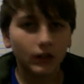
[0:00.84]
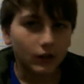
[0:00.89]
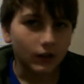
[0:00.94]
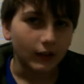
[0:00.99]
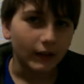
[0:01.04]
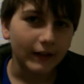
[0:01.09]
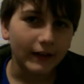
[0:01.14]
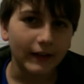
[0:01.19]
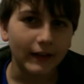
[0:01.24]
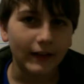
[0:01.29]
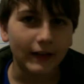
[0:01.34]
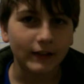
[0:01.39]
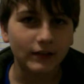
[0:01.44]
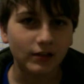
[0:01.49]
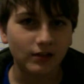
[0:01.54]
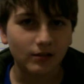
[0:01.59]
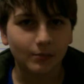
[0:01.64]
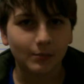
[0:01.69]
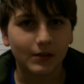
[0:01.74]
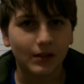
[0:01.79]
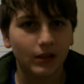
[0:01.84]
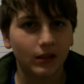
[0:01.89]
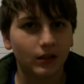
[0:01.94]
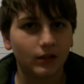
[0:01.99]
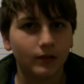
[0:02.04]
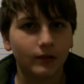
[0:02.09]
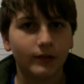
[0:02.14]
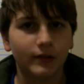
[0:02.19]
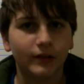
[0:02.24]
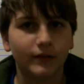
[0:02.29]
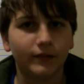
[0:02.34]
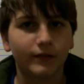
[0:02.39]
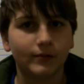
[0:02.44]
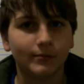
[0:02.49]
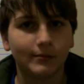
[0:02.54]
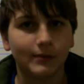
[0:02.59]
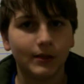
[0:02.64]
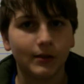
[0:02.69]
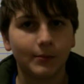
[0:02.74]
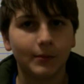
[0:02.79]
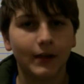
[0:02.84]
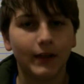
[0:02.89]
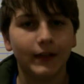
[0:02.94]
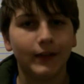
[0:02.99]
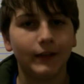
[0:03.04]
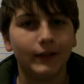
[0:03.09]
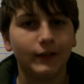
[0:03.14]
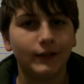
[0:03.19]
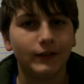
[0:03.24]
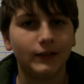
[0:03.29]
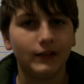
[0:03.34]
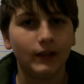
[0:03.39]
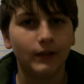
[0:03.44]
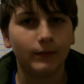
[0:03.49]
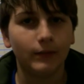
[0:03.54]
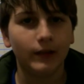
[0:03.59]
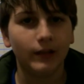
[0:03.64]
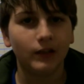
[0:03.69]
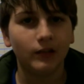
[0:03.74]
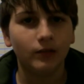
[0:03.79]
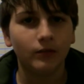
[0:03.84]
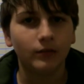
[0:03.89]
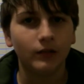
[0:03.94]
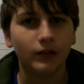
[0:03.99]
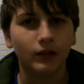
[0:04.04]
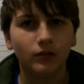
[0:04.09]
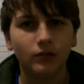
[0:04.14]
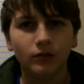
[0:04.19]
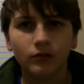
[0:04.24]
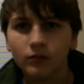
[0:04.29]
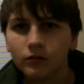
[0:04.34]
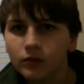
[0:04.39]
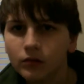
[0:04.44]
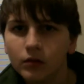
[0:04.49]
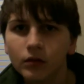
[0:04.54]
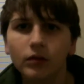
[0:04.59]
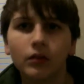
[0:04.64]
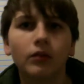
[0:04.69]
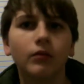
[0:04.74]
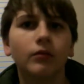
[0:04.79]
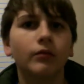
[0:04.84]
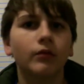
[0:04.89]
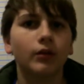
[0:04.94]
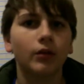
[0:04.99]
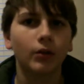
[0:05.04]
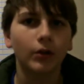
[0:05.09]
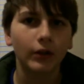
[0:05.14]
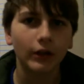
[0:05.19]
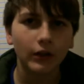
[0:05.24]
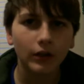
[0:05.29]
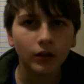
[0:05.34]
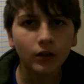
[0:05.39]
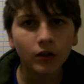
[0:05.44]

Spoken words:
Hey guys, it's me, Corey from Podgate TV. Just recording.